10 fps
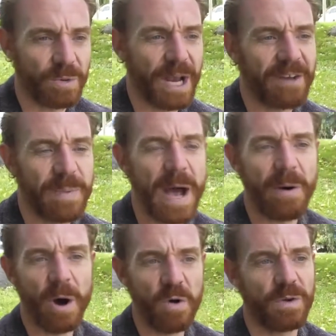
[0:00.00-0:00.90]
we have
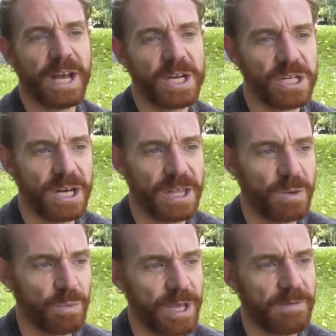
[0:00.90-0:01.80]
power over nature, and
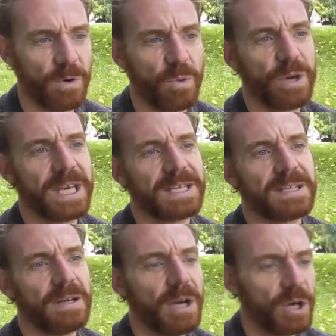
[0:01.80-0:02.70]
then therefore we get to